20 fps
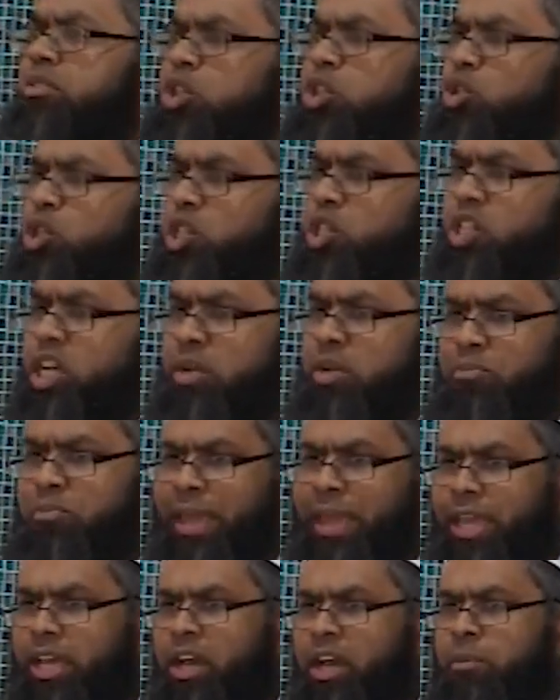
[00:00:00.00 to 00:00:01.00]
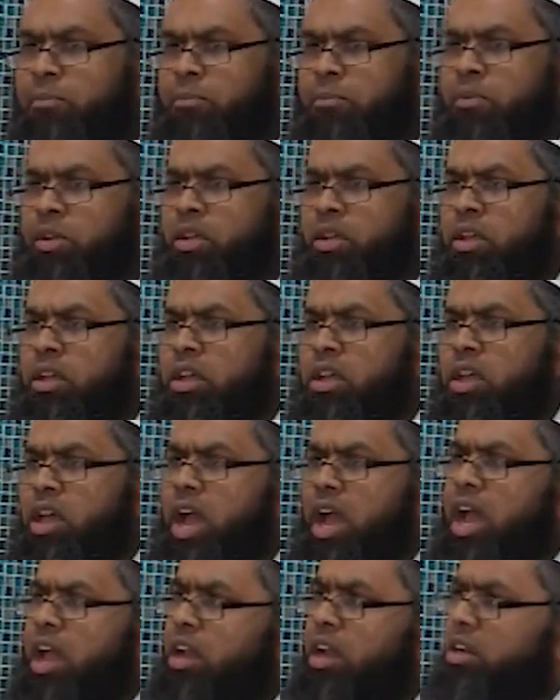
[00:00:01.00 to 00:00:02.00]
your son may come
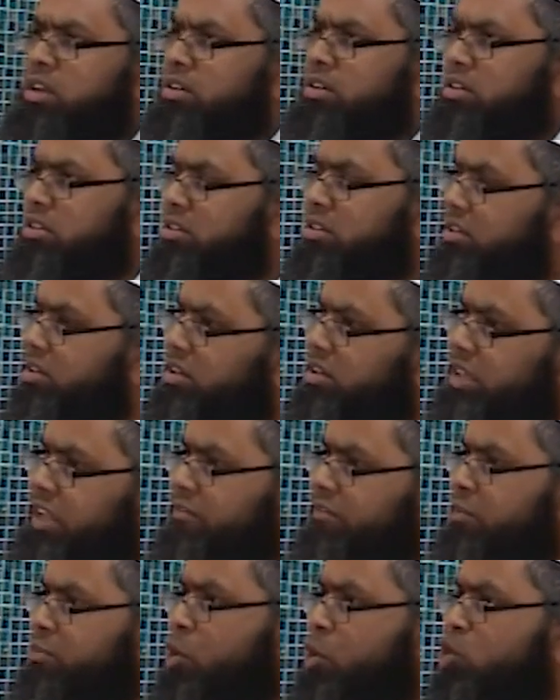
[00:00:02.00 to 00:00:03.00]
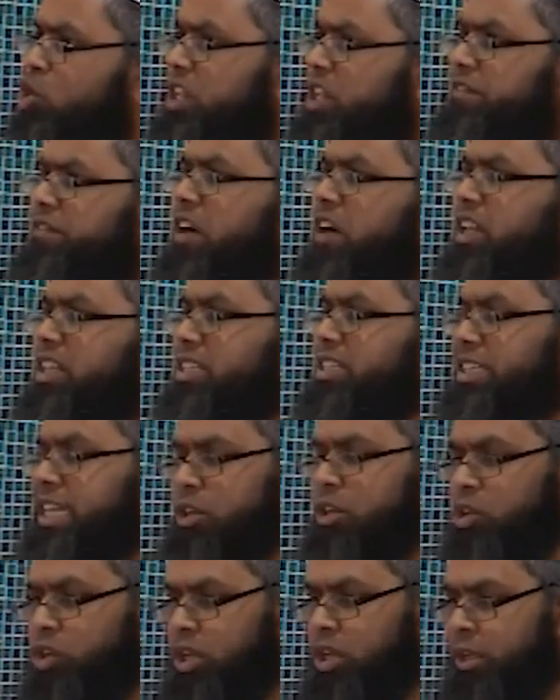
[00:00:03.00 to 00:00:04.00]
and they've approached their father and
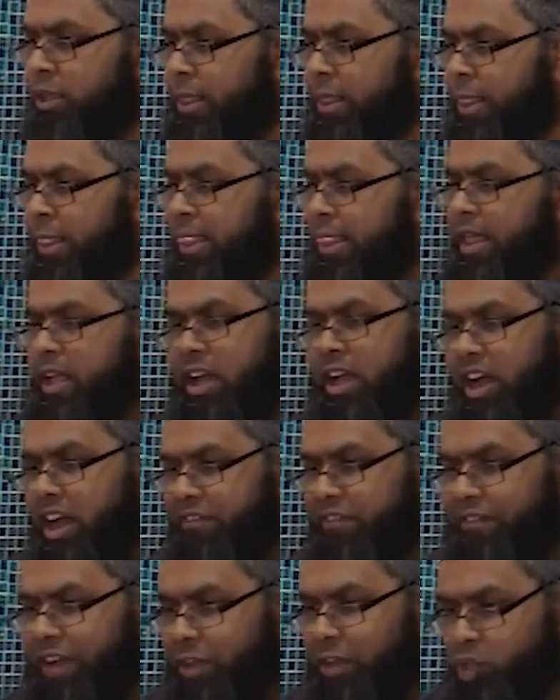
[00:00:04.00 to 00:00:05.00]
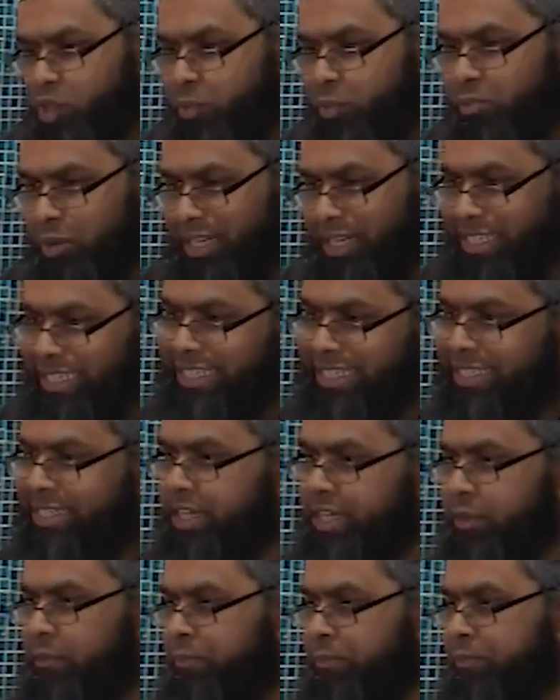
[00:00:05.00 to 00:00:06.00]
said, look, I found someone, a
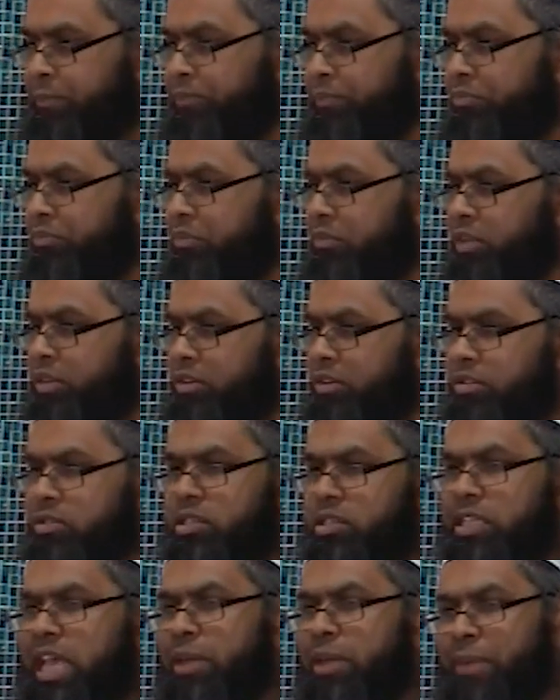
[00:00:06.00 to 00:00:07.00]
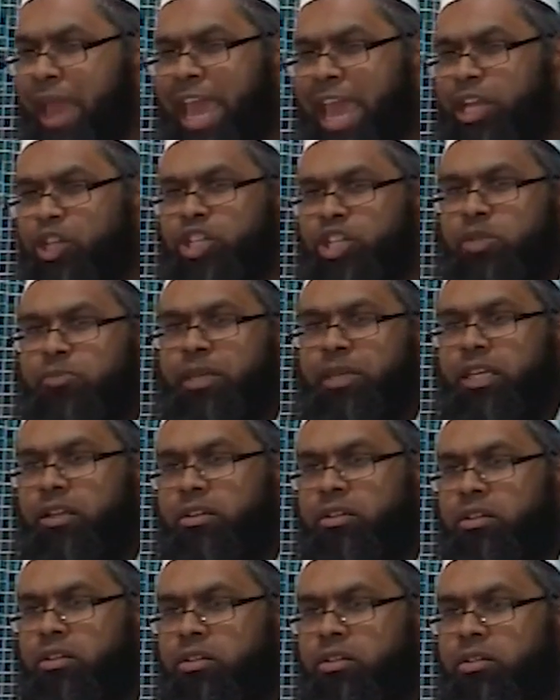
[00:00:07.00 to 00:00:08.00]
sister, same age as me,
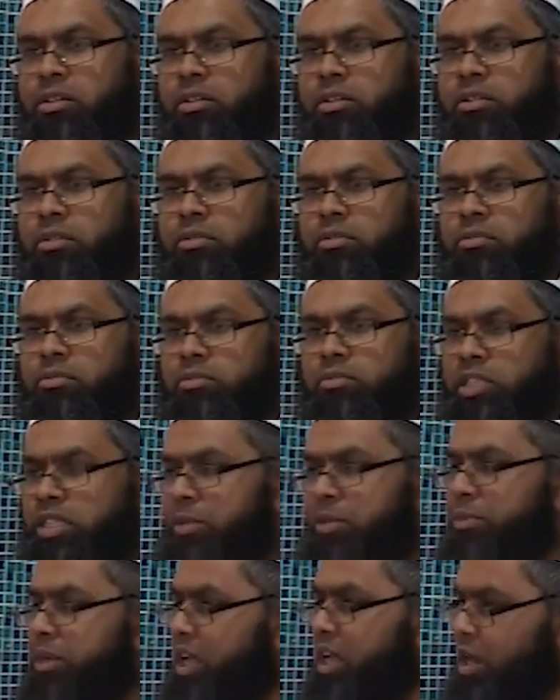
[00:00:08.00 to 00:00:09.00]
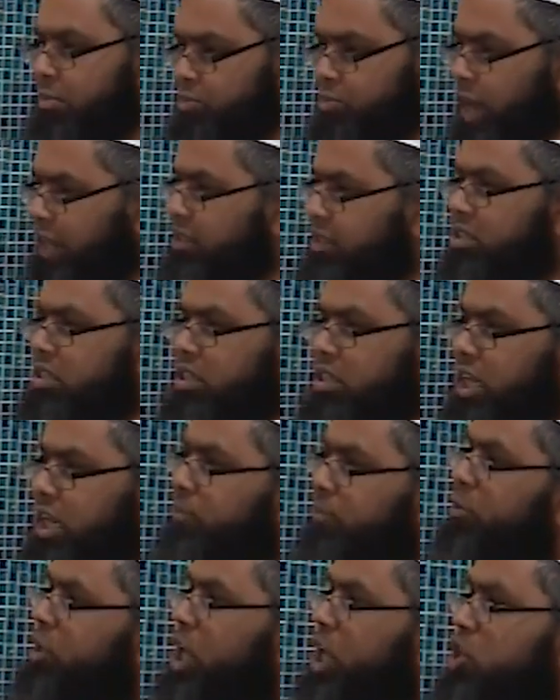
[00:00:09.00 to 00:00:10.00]
similar, practicing,
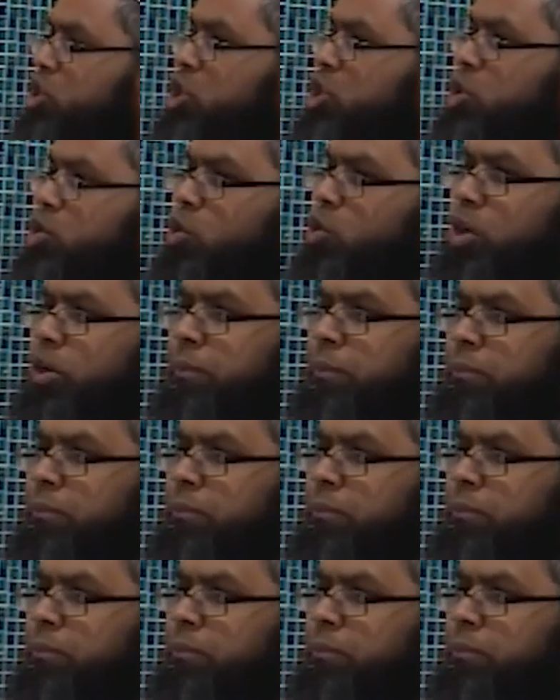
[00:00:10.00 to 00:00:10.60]
alhamdulillah, she's good.